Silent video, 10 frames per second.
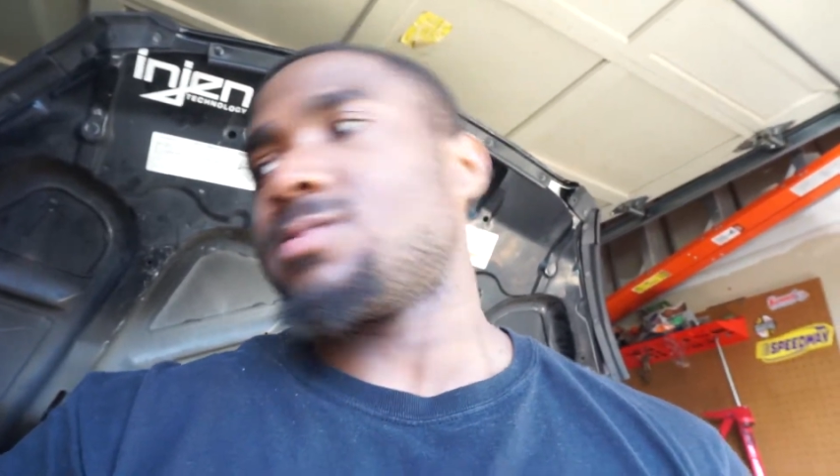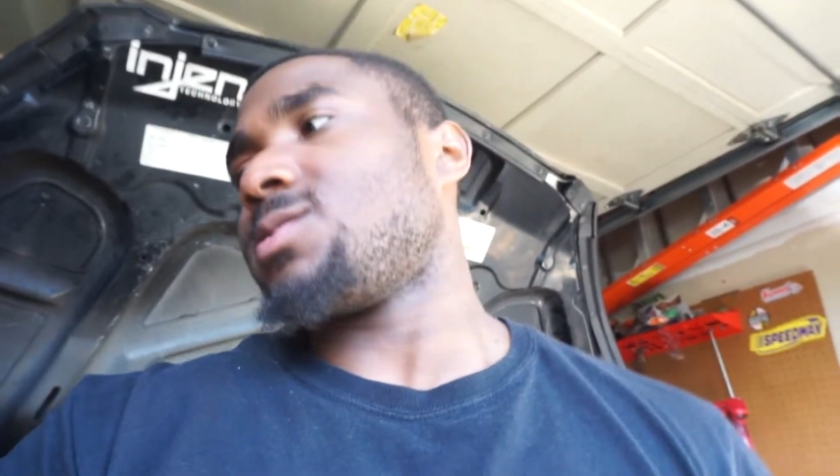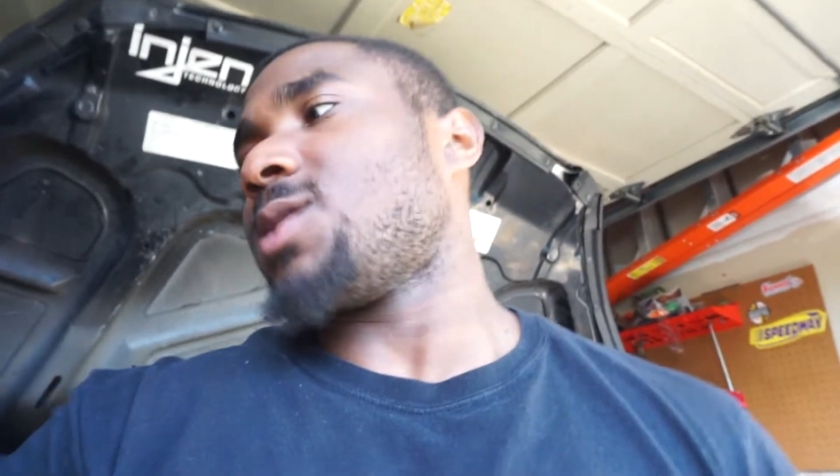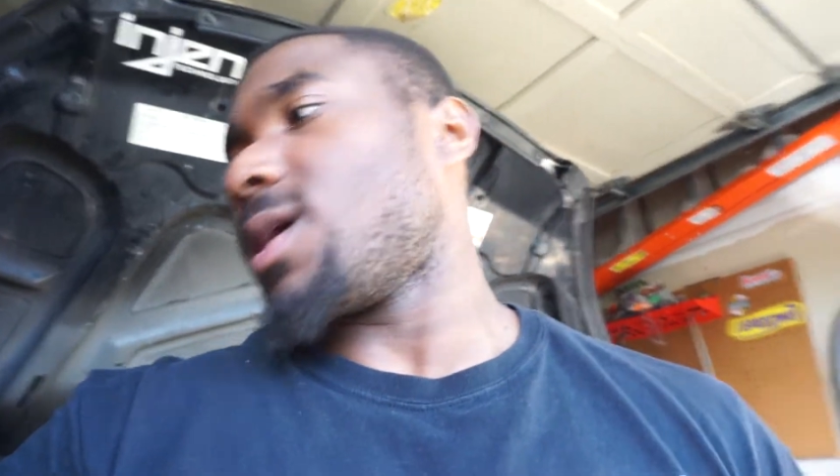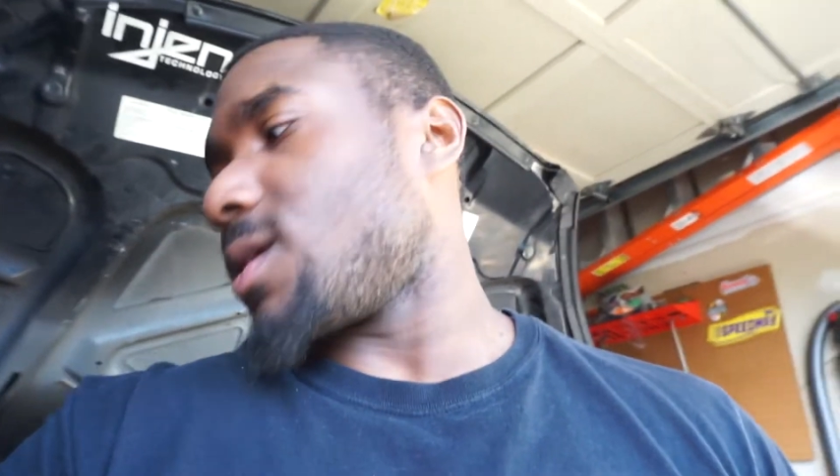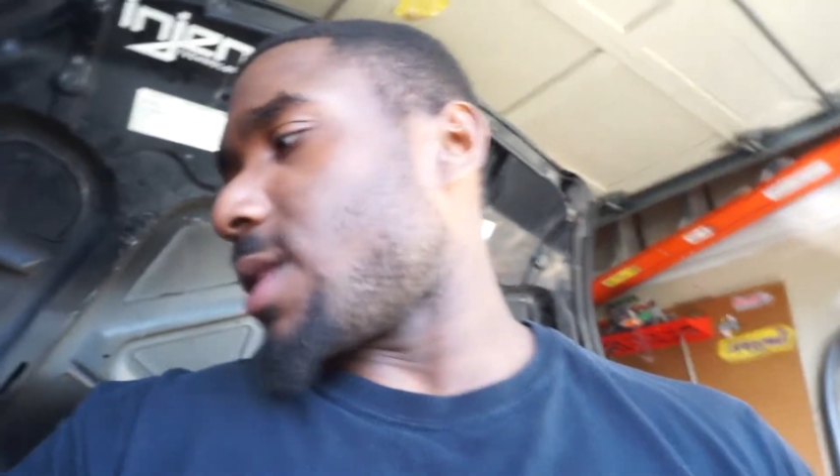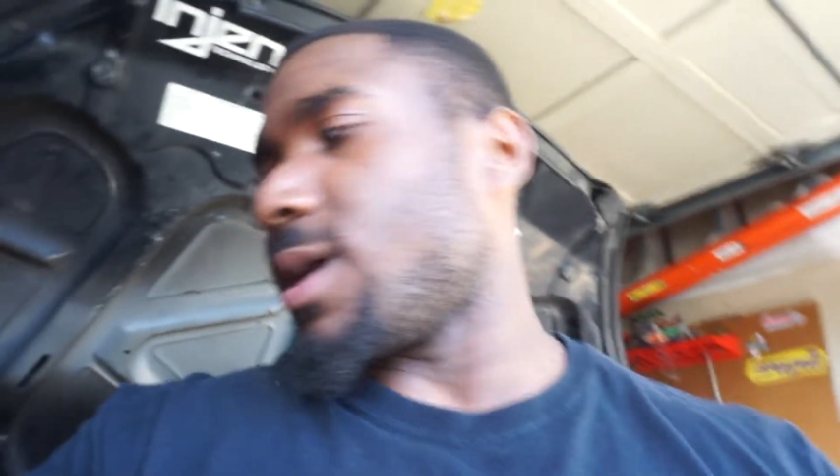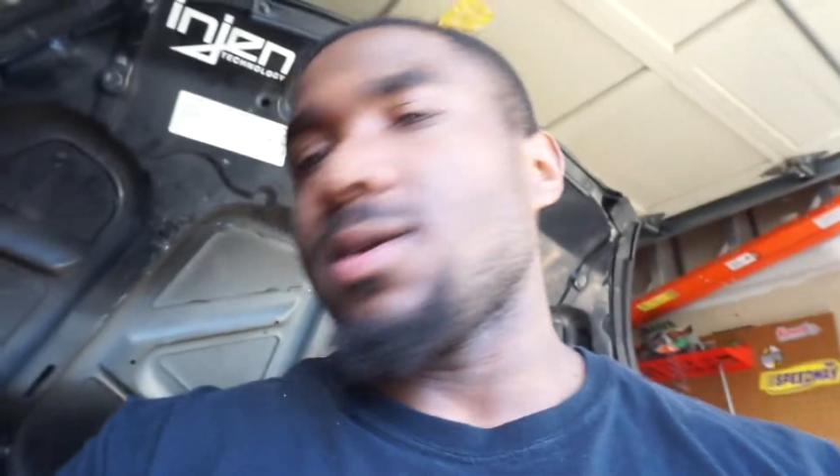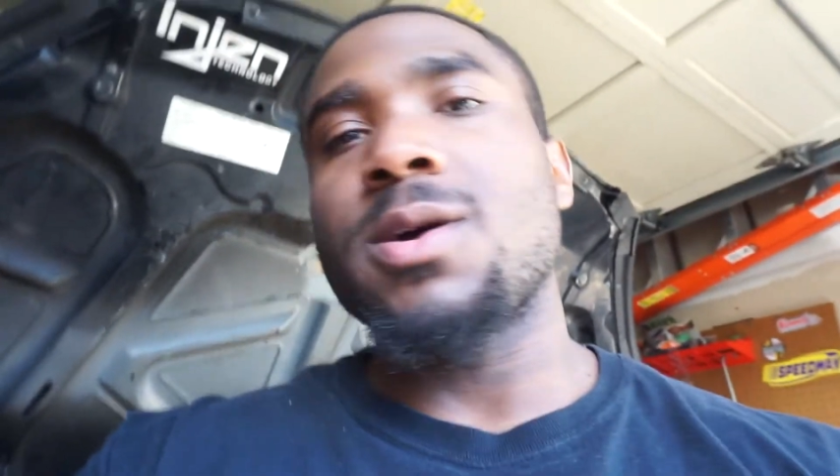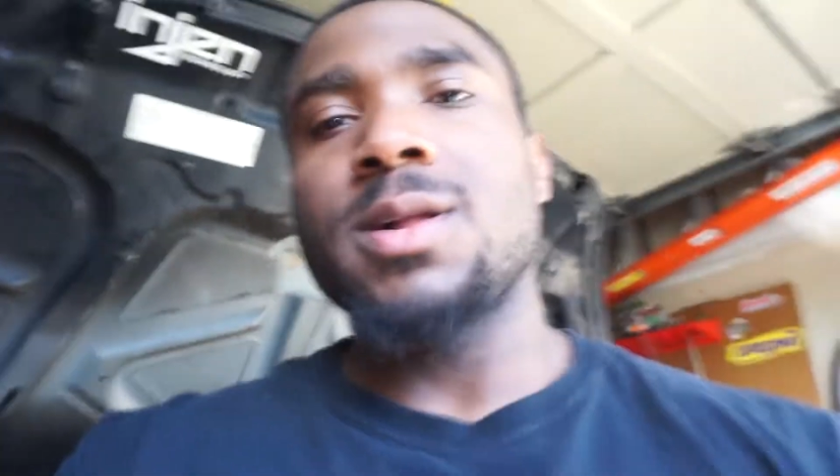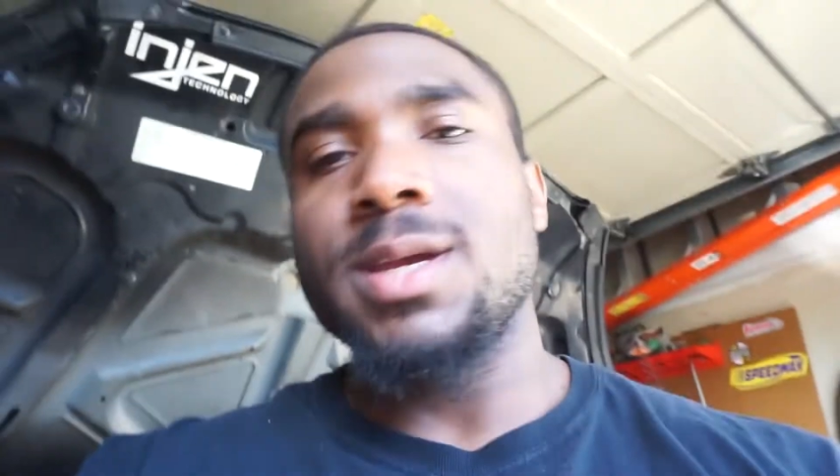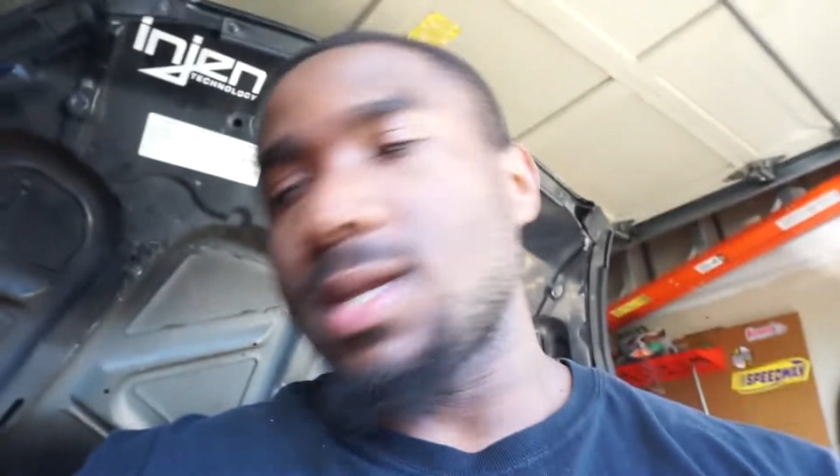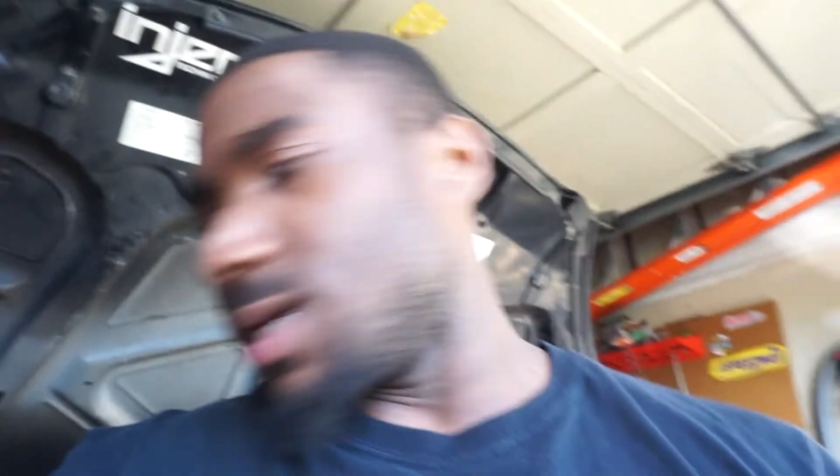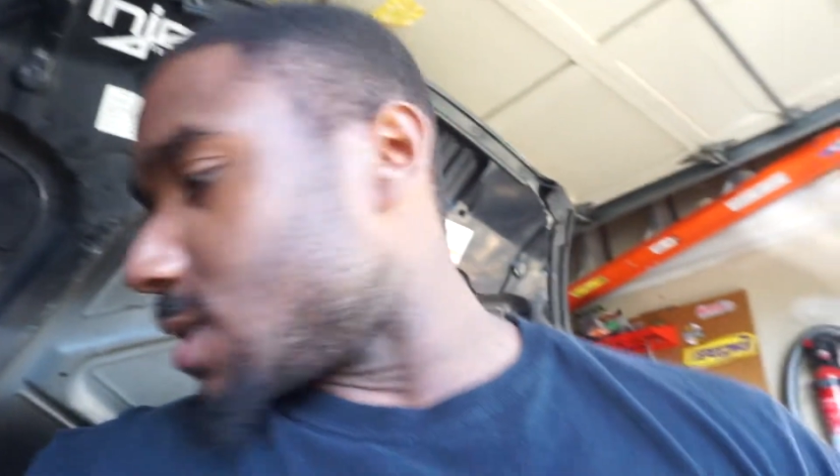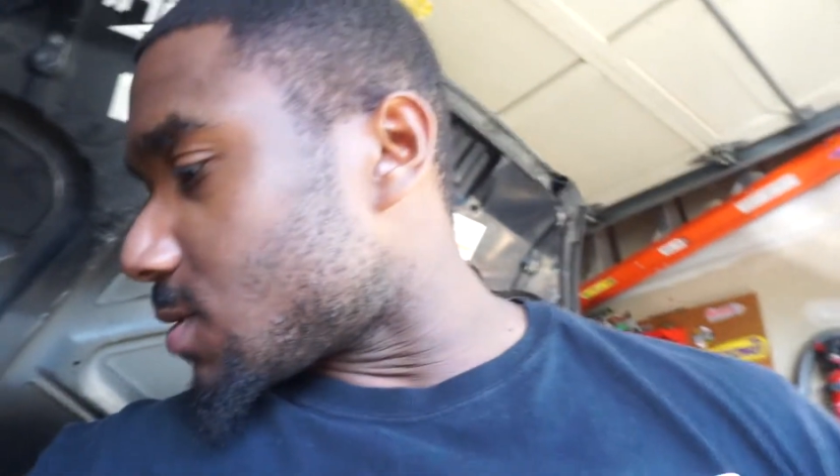trying to, like, you know, clean the
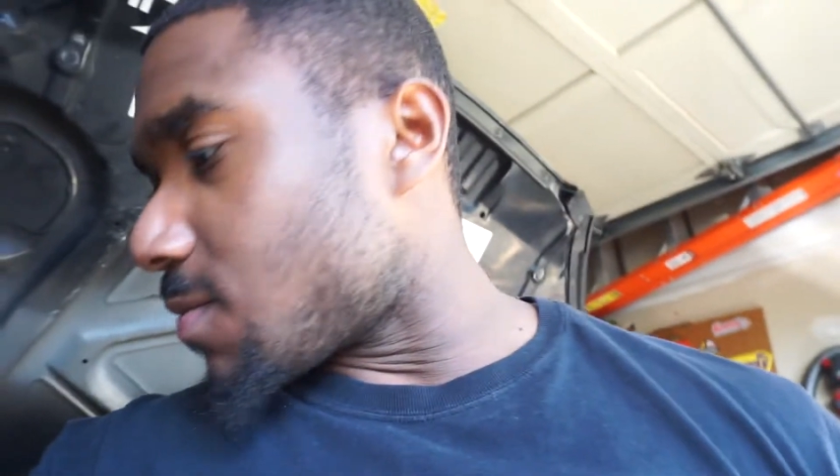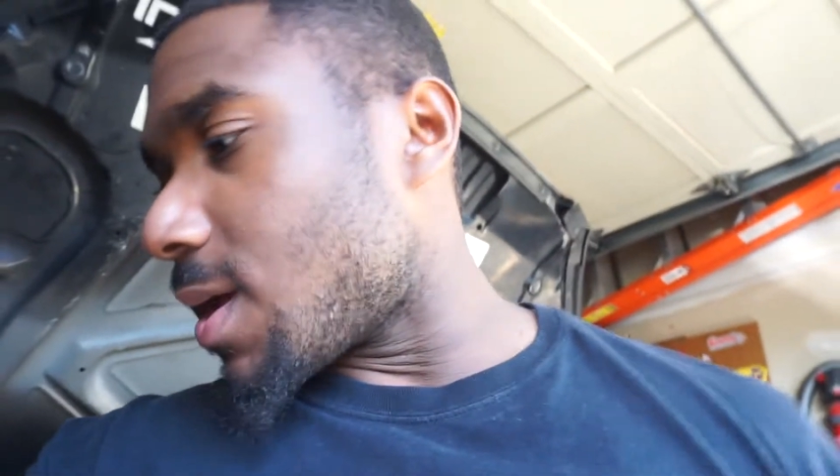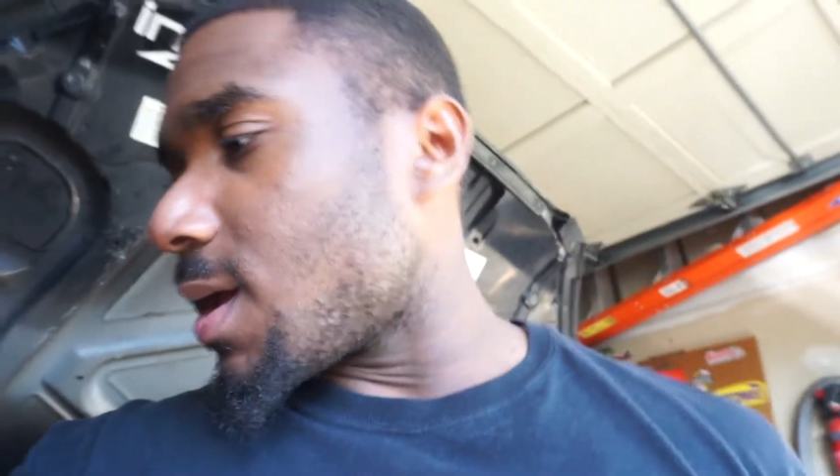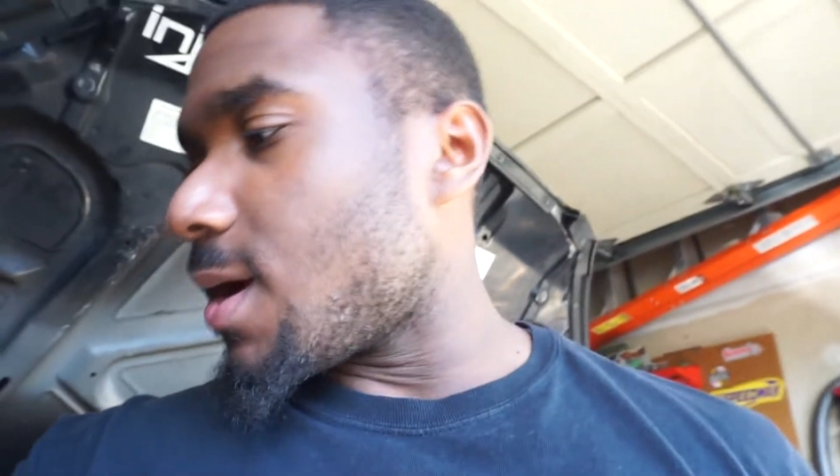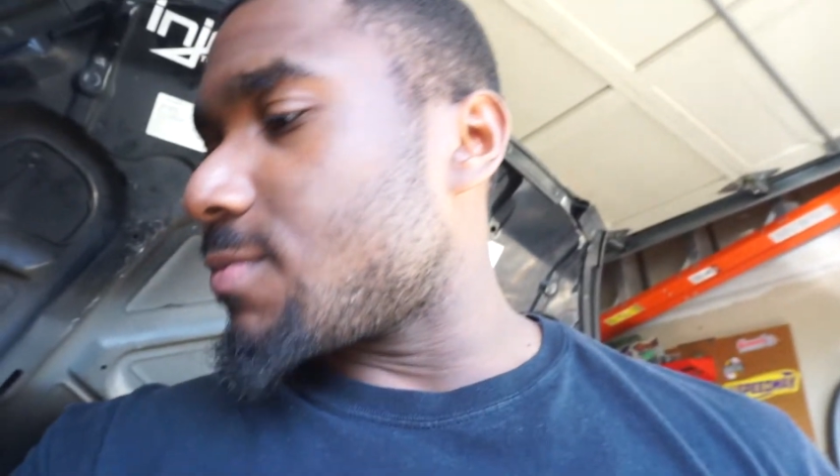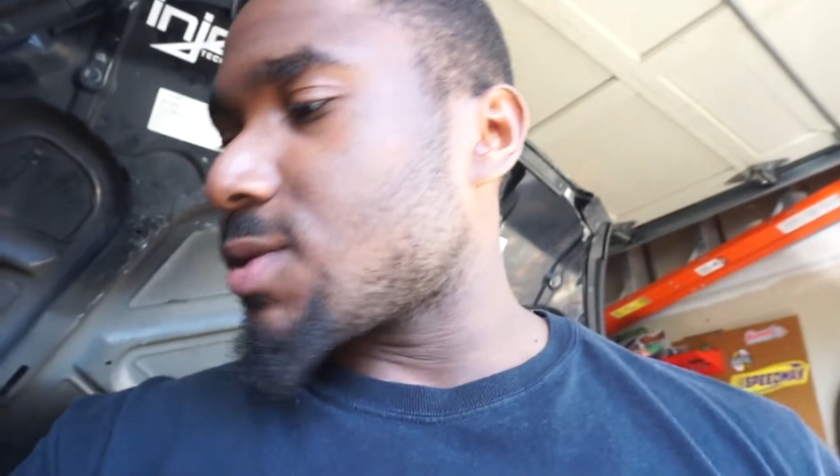engine bay up,